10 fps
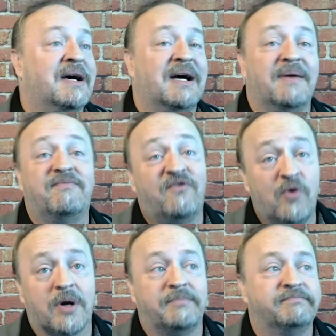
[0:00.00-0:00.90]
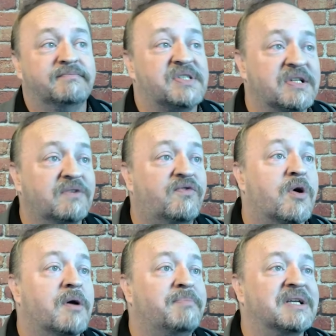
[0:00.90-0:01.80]
Uh, four, still
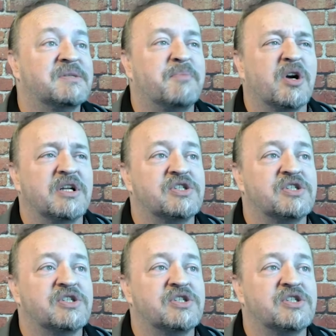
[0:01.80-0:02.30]
four, because the market